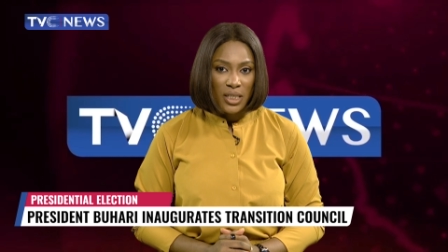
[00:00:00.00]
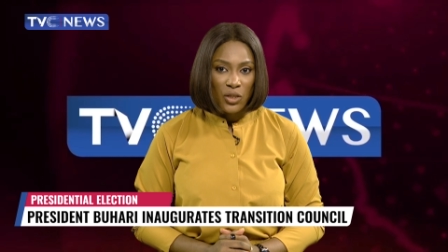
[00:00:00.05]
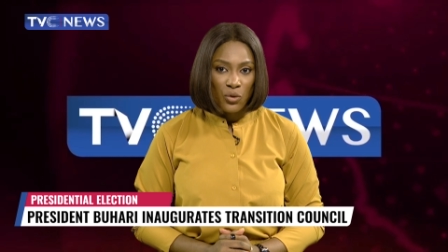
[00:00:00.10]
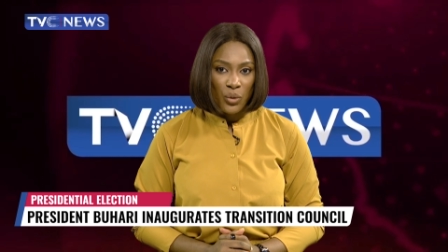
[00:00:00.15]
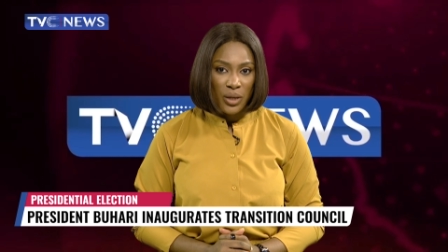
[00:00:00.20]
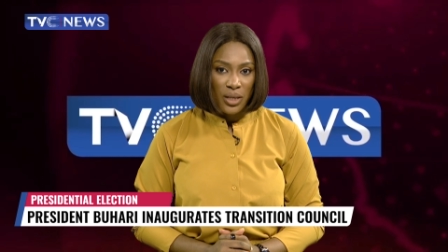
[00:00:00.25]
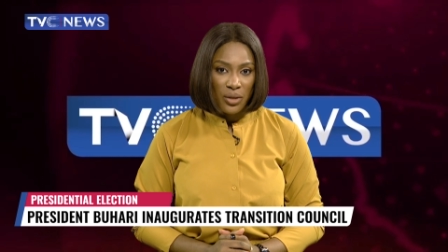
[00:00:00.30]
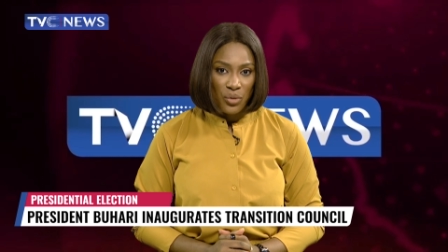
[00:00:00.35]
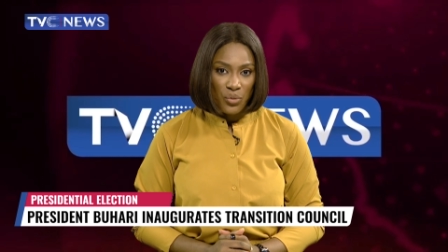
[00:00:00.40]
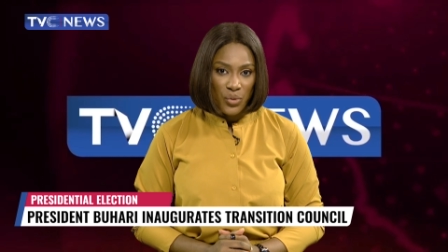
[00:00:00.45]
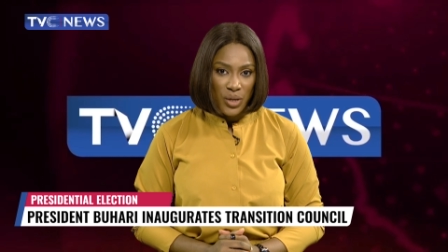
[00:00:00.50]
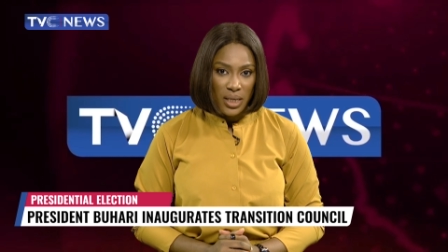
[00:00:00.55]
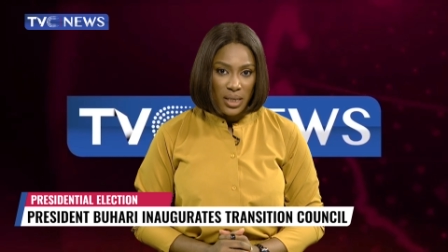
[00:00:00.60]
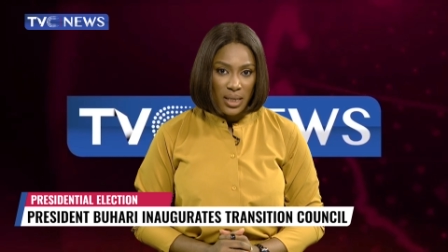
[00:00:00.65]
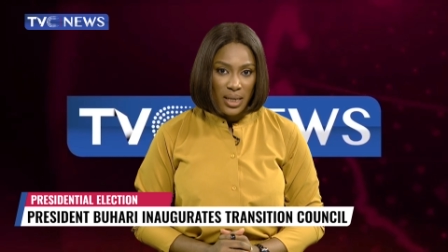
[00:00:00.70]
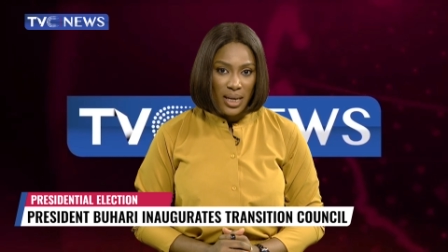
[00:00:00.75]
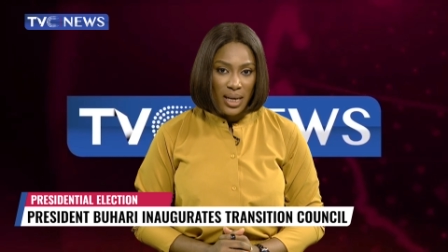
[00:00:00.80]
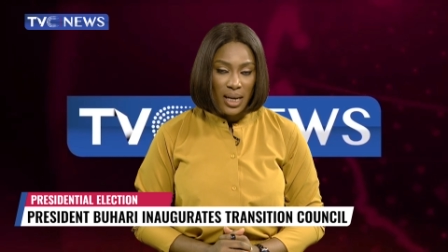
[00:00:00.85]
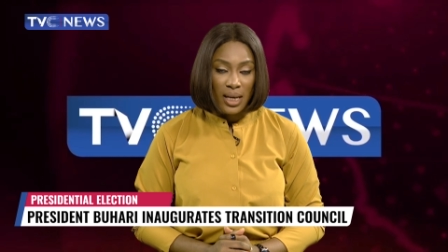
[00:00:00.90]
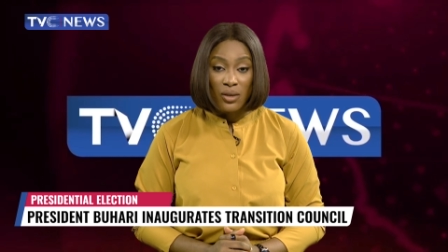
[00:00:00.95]

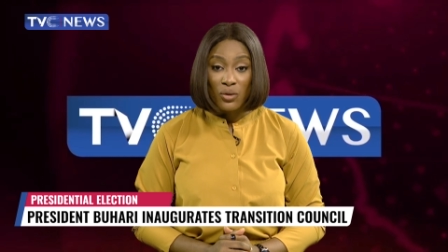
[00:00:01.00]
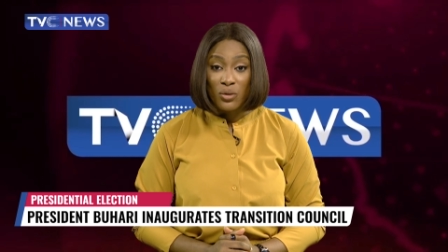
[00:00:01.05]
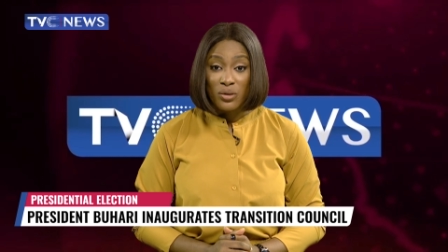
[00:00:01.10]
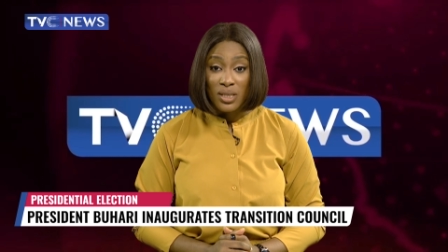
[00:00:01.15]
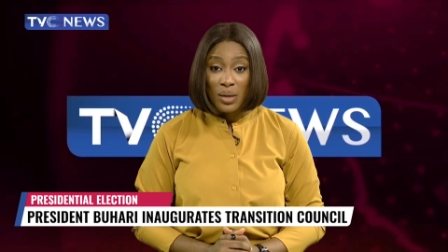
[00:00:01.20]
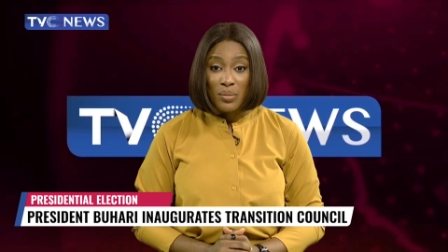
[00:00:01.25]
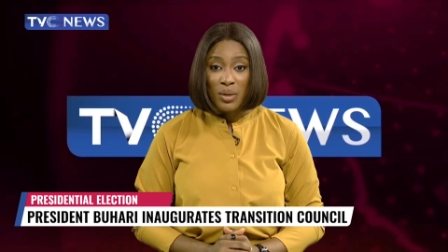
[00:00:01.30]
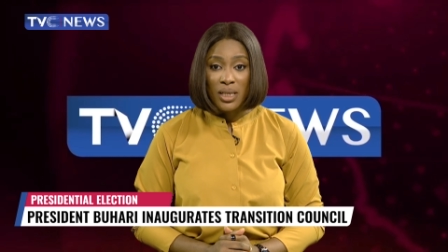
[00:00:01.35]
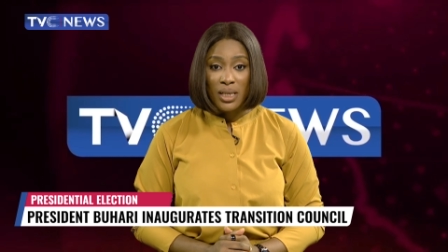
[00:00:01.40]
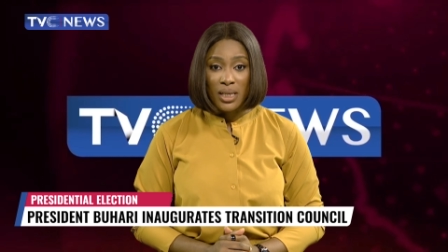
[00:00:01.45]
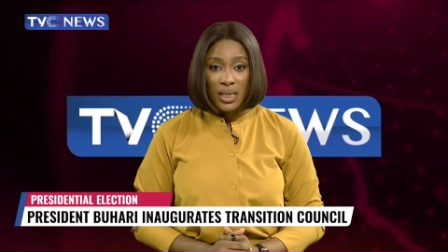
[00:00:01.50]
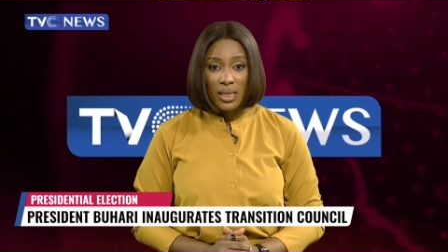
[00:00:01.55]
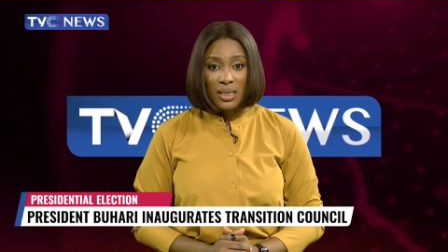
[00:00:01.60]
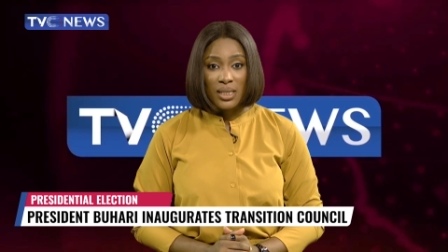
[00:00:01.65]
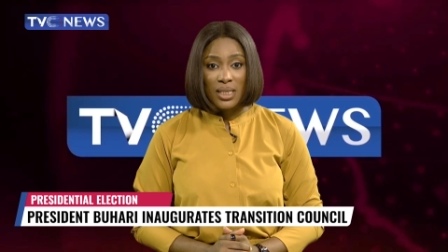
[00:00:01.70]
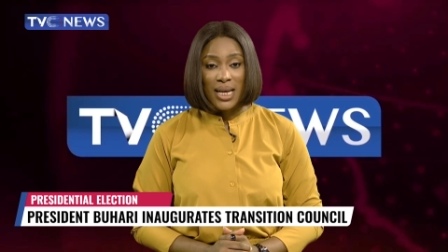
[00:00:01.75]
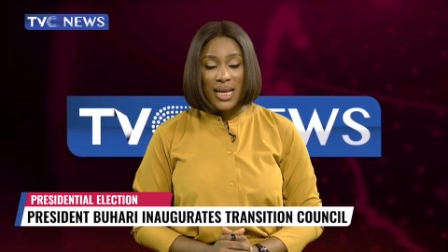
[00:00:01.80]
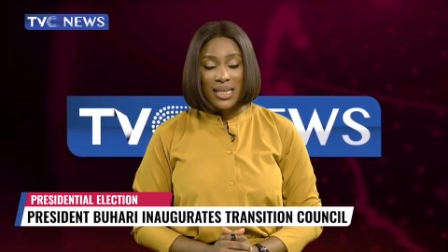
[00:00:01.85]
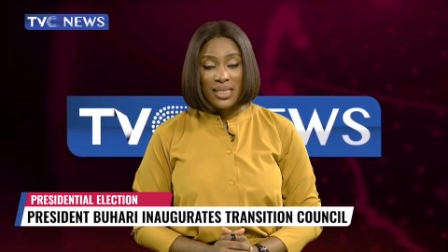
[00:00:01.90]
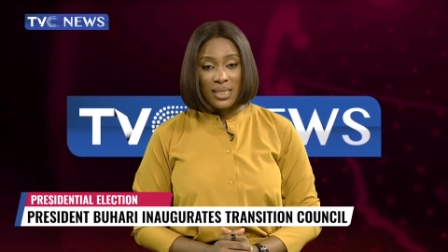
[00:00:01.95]
2023. Helen
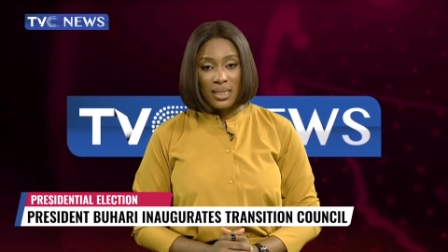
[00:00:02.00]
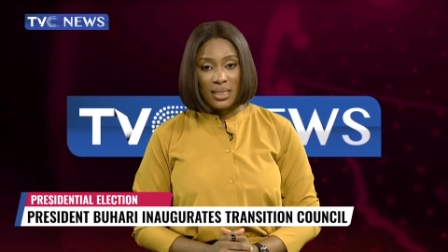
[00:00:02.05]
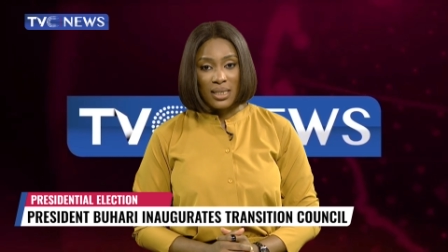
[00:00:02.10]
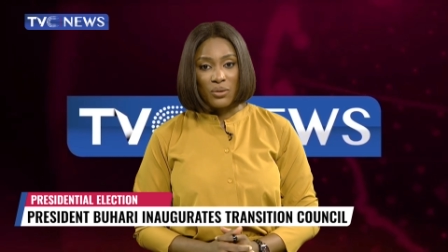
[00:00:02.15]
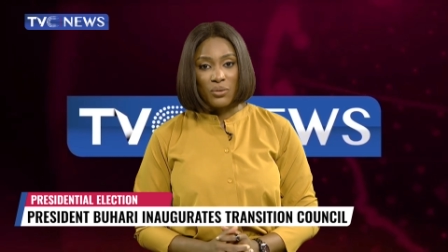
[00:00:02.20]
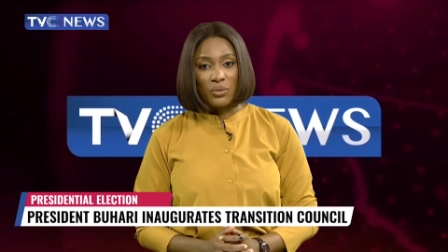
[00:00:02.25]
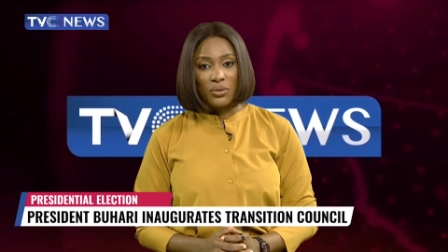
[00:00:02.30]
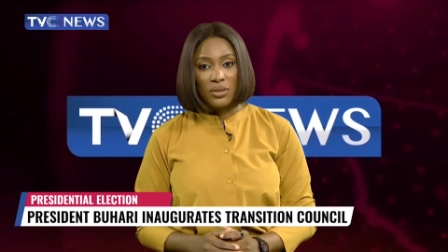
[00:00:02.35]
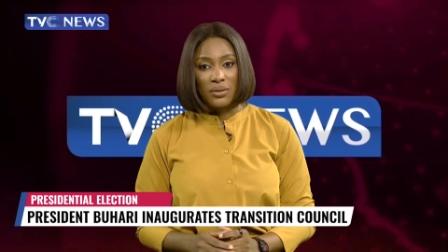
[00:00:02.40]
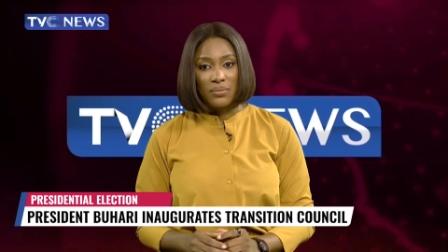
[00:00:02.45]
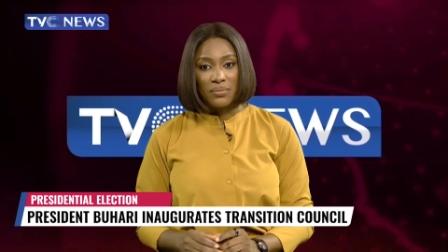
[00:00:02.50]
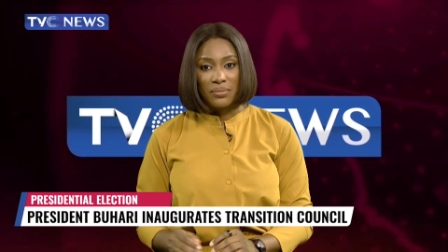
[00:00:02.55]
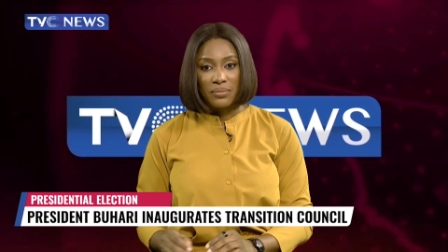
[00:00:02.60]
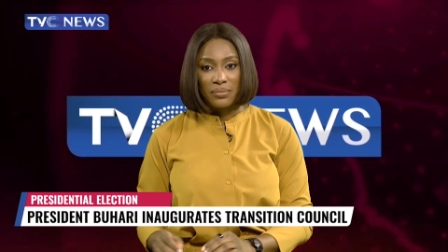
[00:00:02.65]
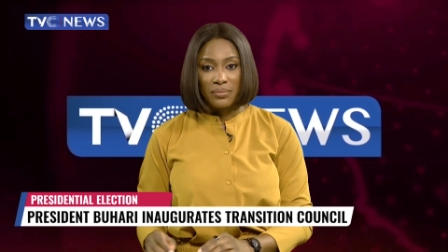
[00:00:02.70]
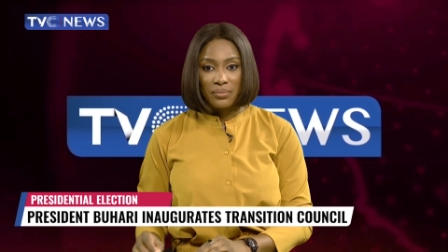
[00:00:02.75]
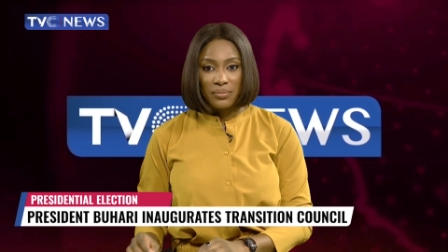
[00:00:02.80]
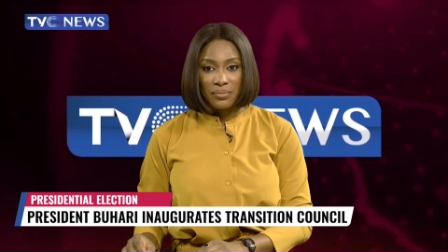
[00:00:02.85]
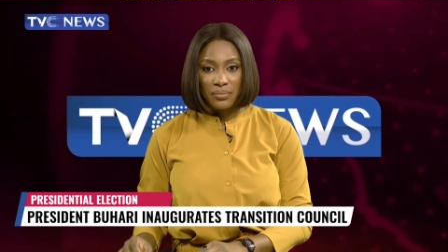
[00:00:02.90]
Osamedekins has details.